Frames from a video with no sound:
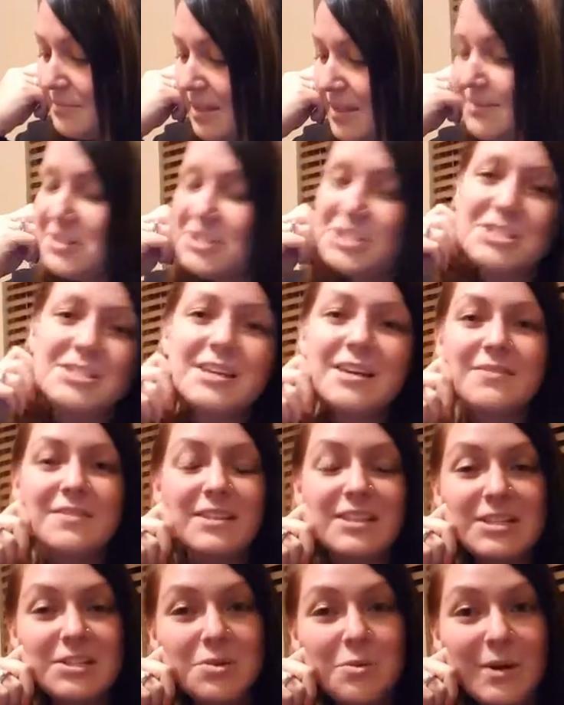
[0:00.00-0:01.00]
even just
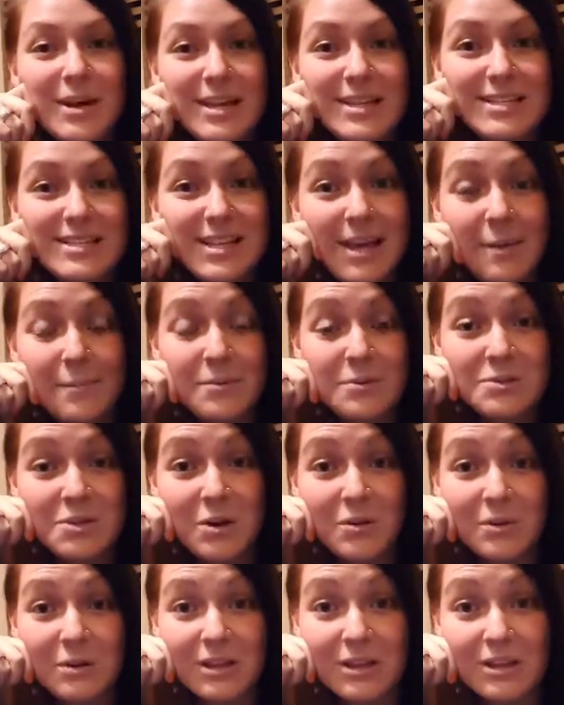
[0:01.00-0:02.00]
giving these away as samples
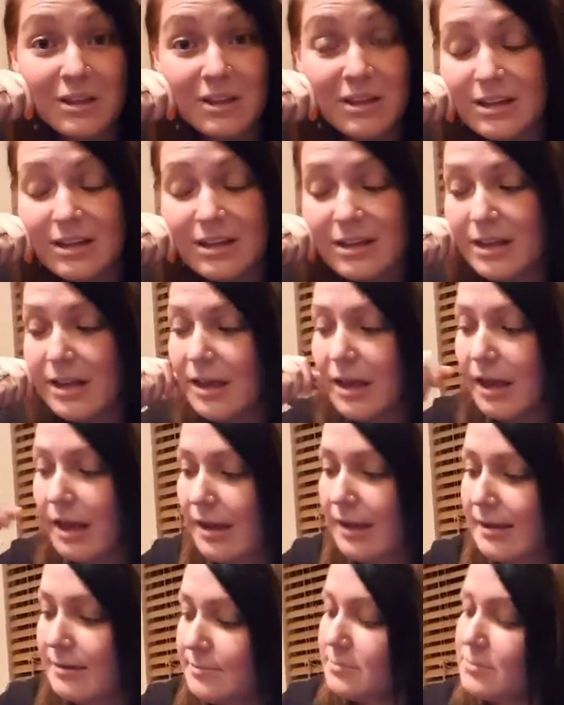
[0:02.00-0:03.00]
are really good.
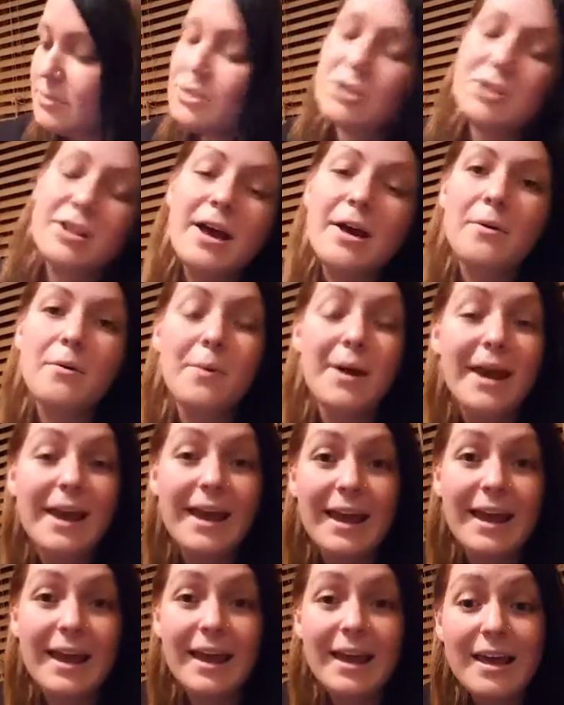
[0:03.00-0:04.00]
So that
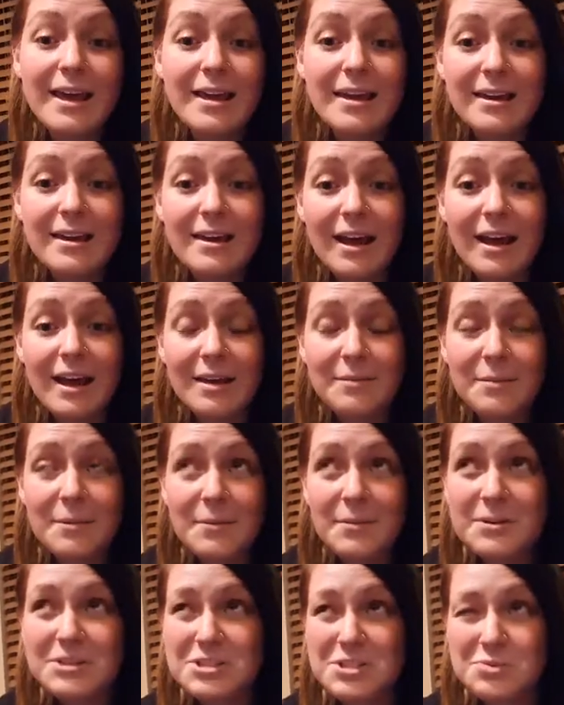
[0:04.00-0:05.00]
way
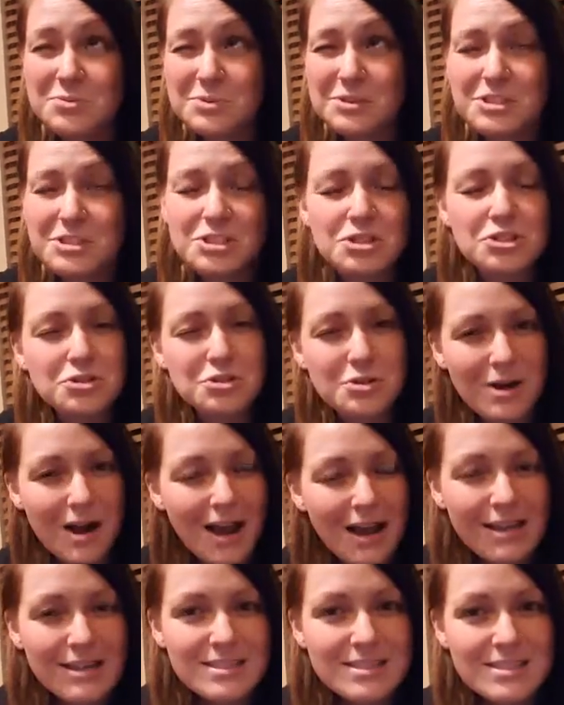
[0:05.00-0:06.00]
people can just really just
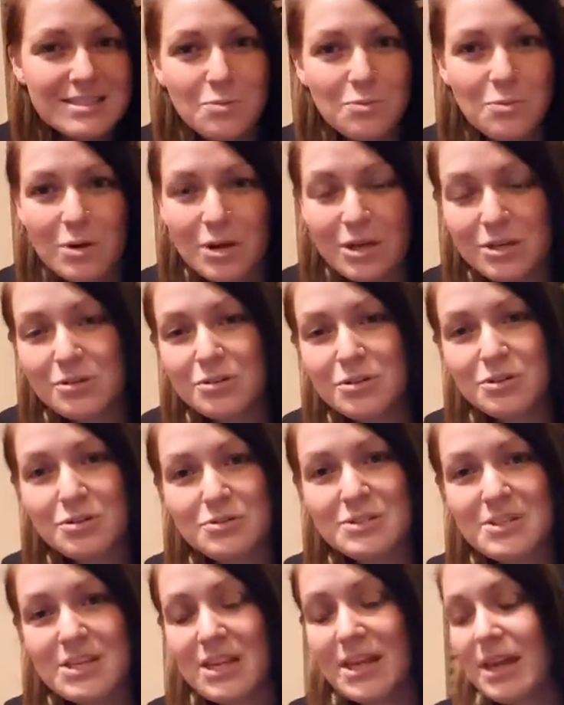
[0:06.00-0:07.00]
try and see what you're
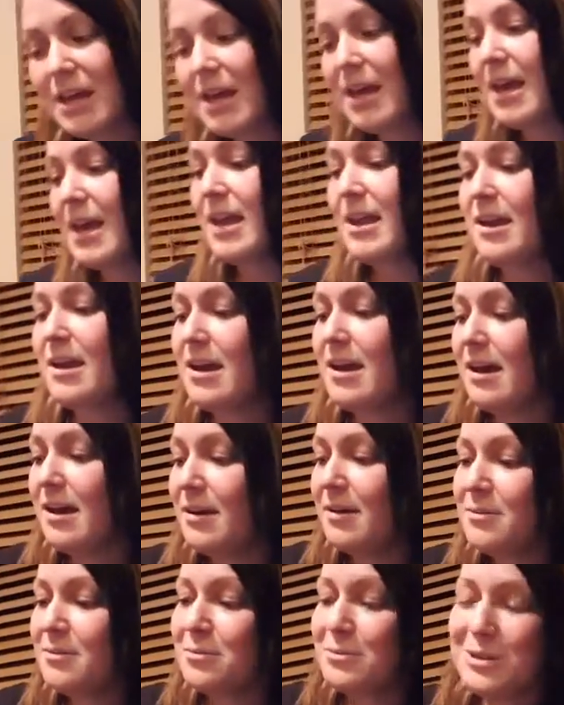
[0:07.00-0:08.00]
using,
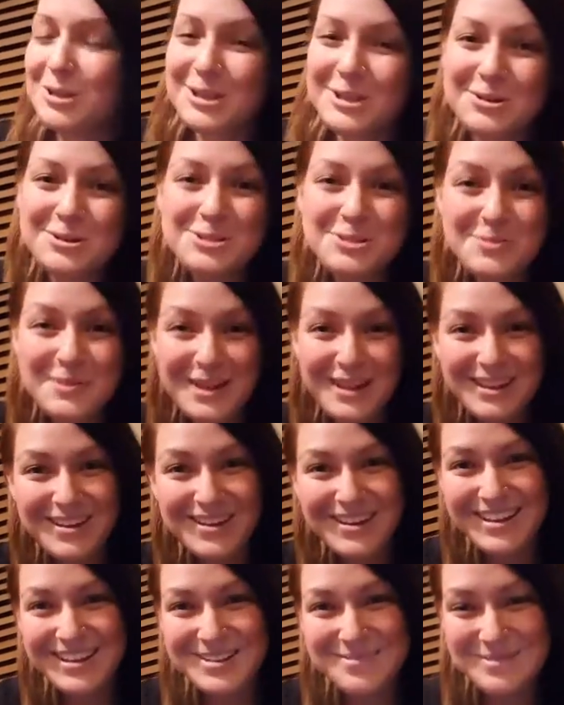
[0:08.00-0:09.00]
and really ultimately you
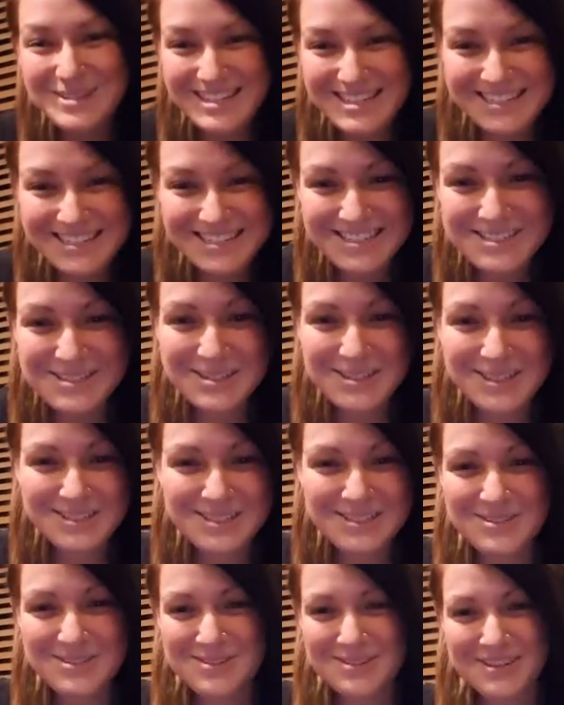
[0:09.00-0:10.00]
get them addicted to it because
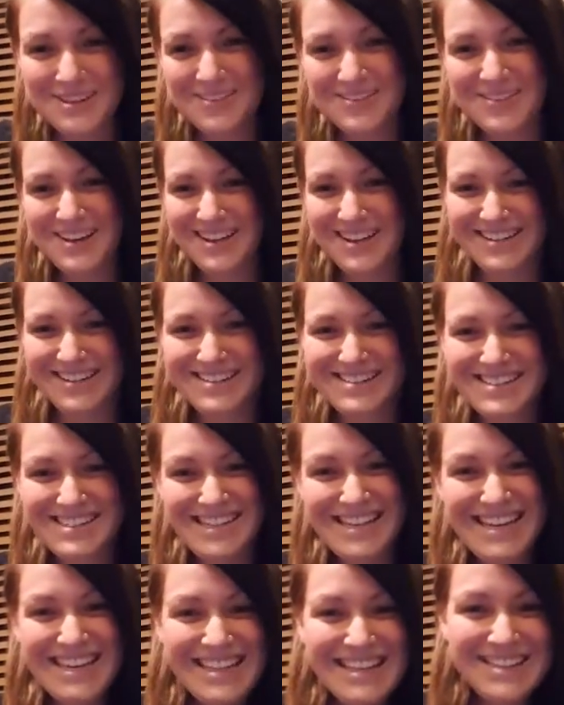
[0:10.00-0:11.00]
it's really fun.
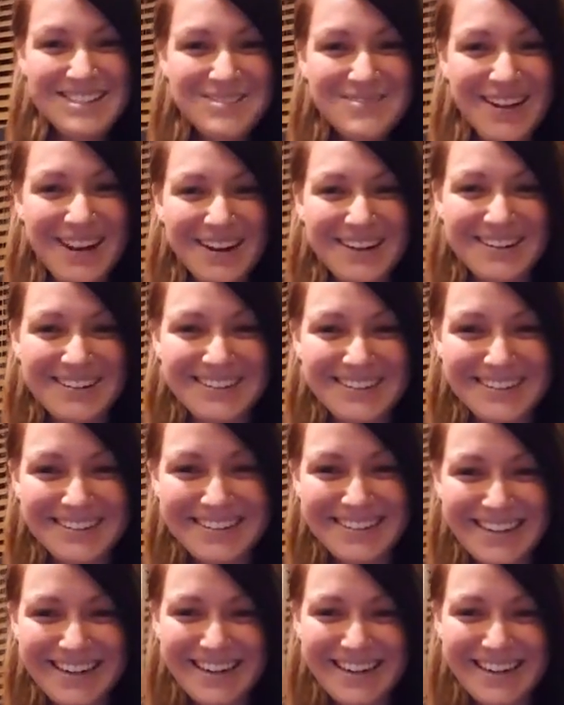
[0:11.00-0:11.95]
See, there's my girl. All